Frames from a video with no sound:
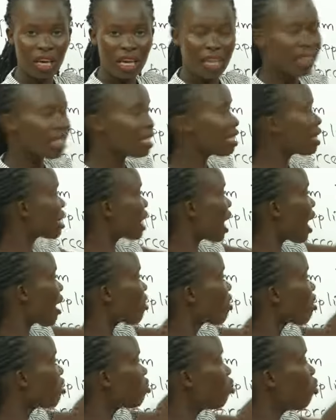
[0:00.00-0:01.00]
these are
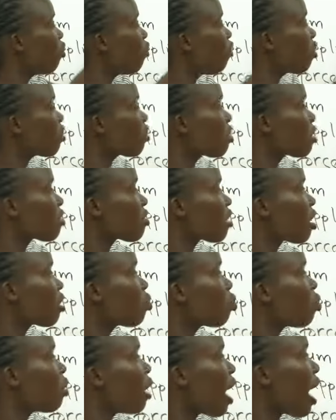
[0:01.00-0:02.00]
the two forces that
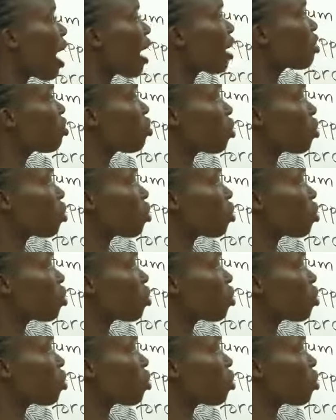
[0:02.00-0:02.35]
will act